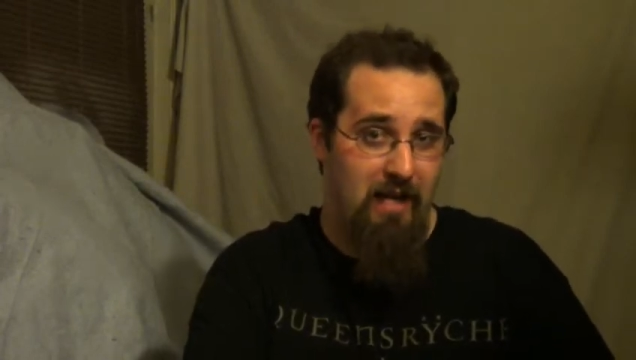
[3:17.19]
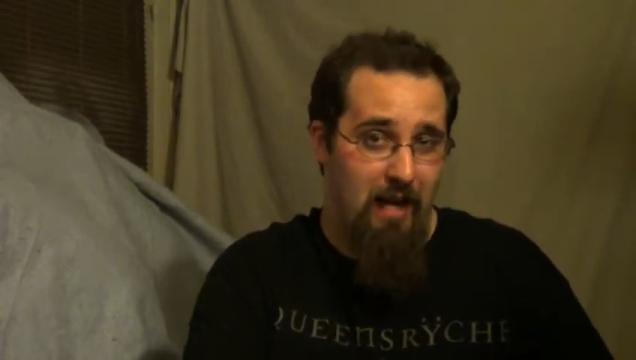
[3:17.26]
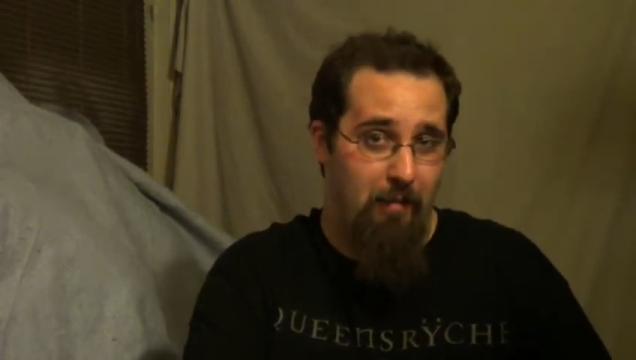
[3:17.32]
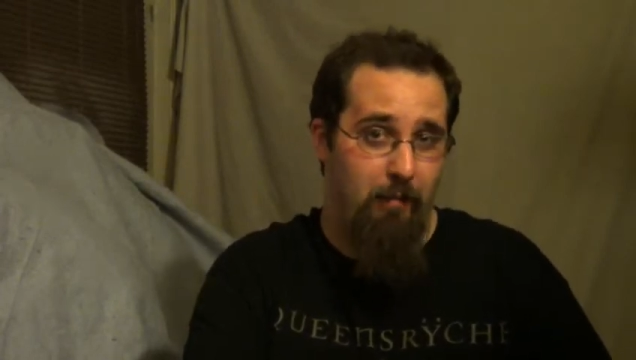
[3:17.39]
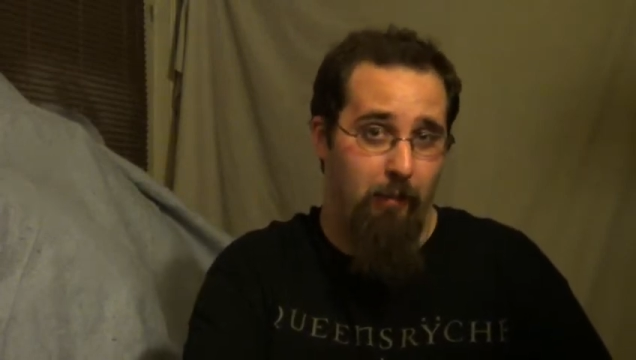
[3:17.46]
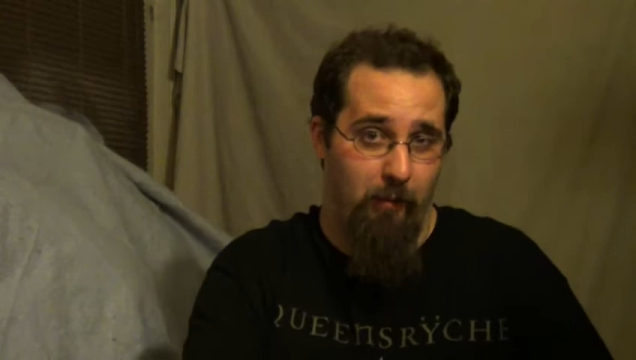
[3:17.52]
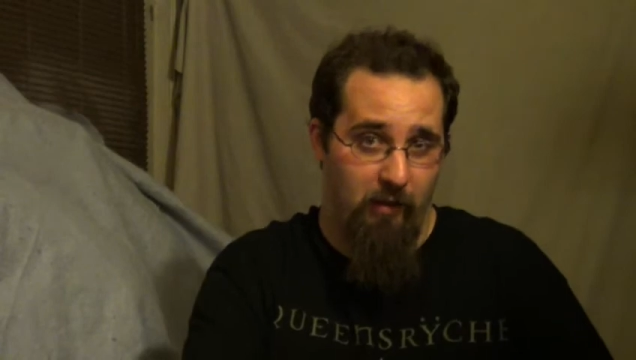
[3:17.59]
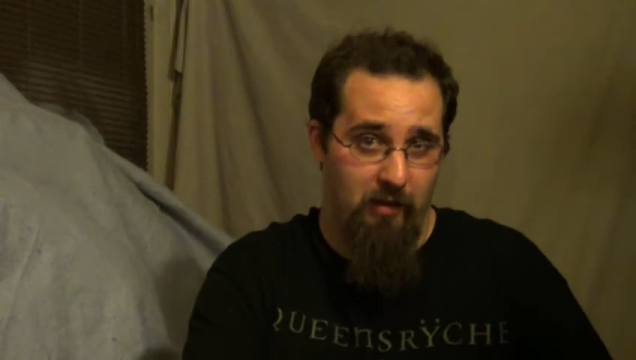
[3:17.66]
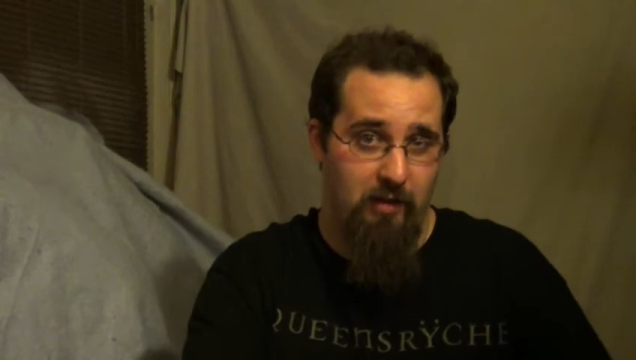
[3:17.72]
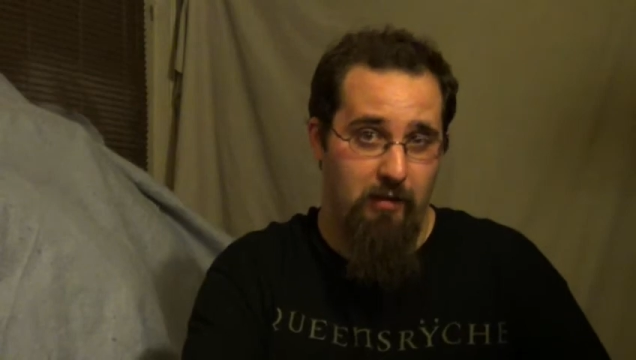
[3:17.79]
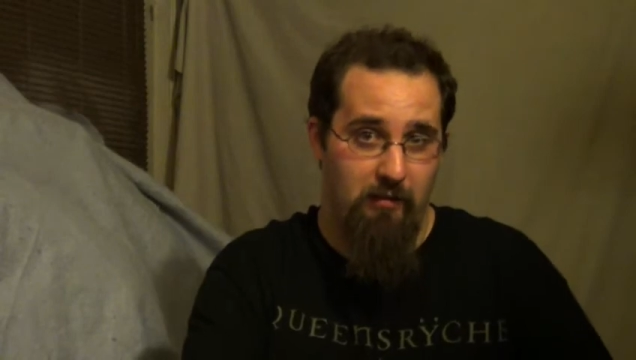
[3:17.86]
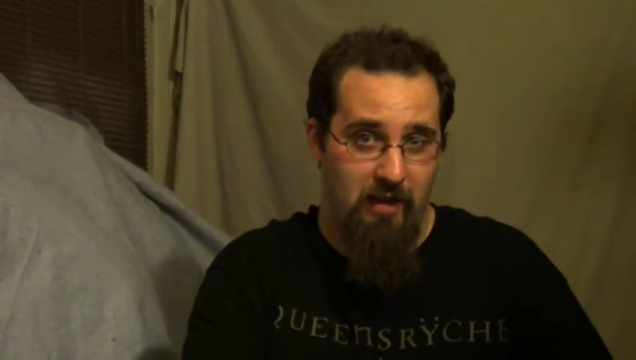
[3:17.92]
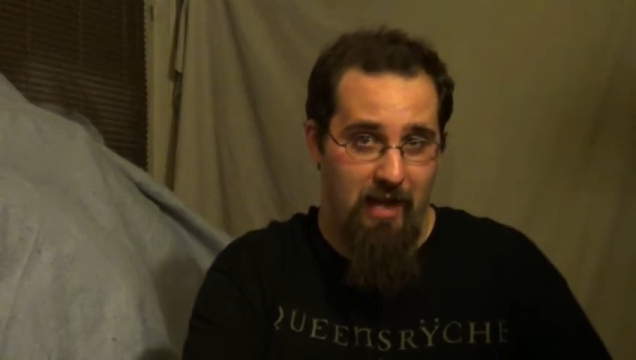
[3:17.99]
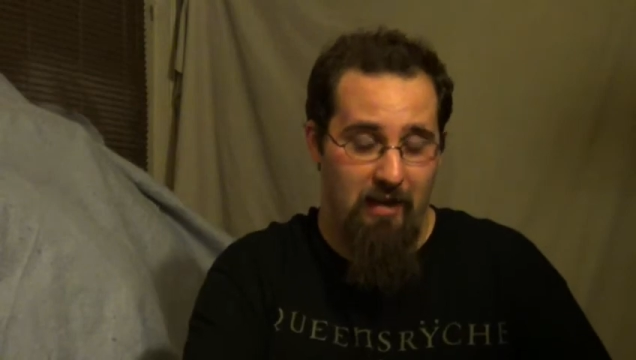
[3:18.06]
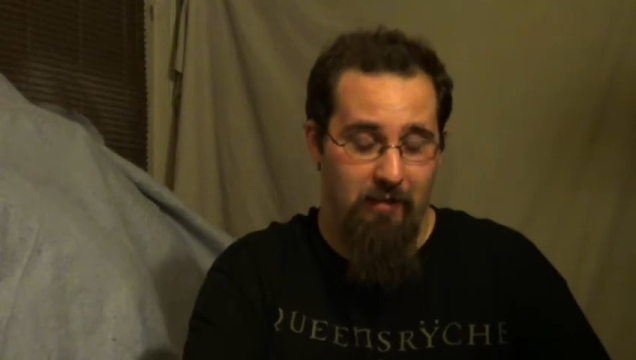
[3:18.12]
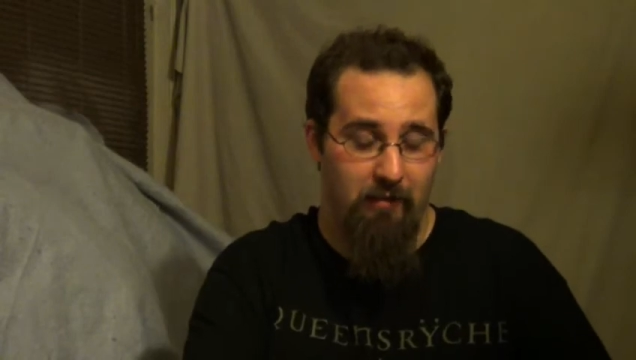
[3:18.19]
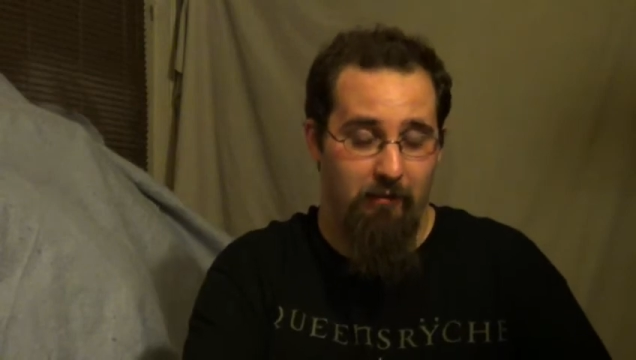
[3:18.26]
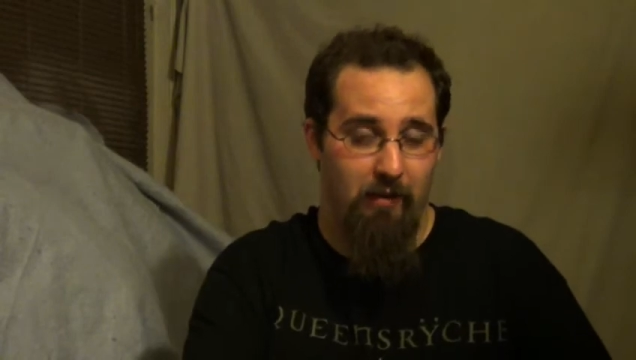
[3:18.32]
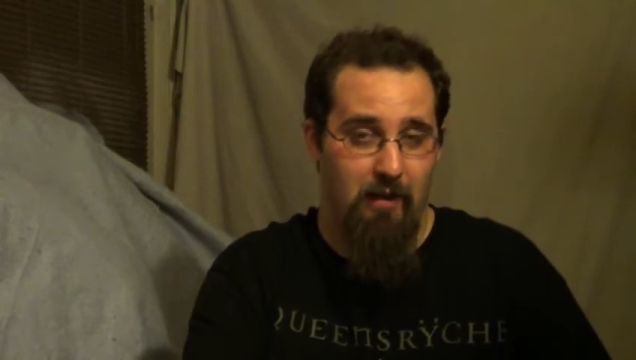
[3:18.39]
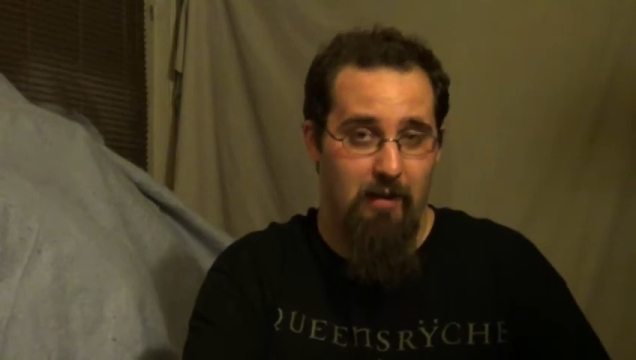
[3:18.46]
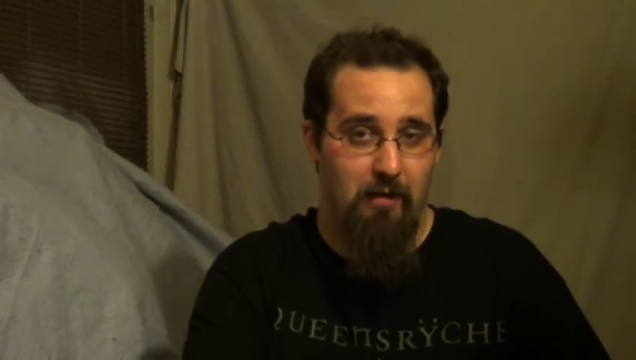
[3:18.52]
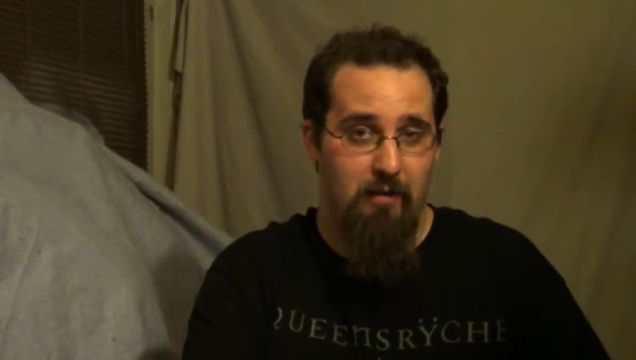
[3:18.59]
album or two down the
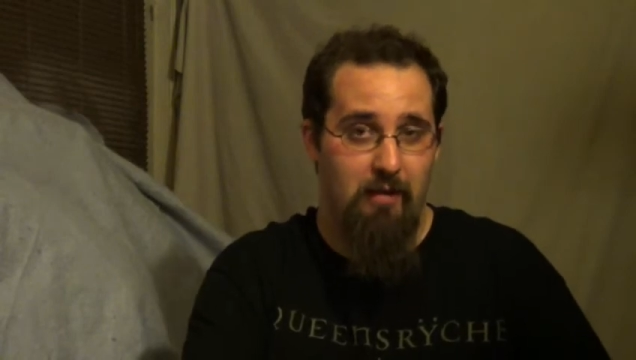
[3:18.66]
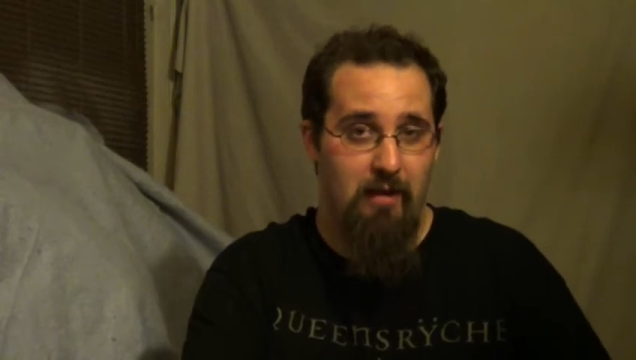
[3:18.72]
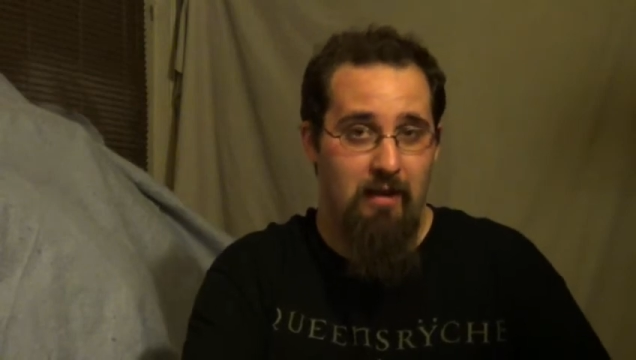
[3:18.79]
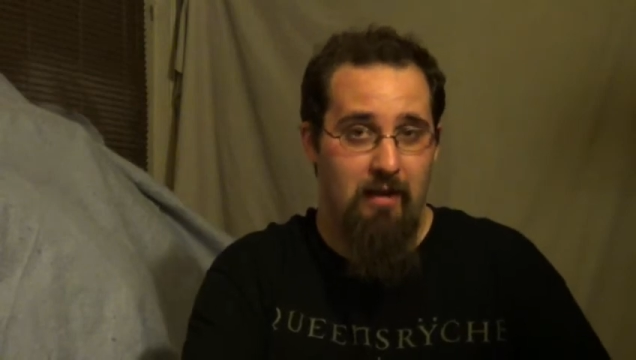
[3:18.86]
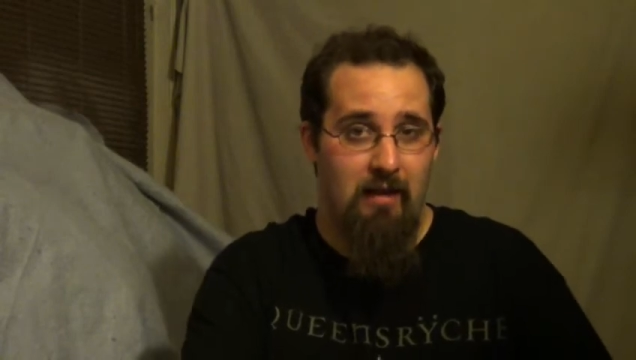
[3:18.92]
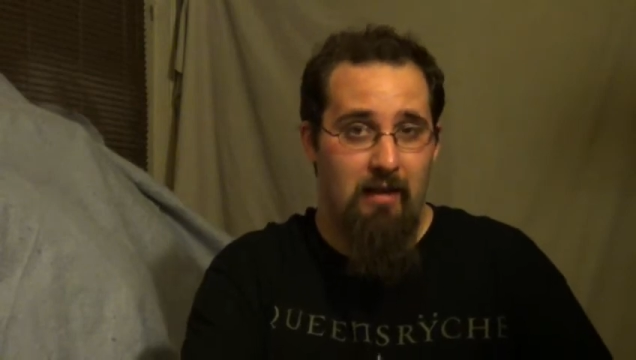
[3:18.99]
road,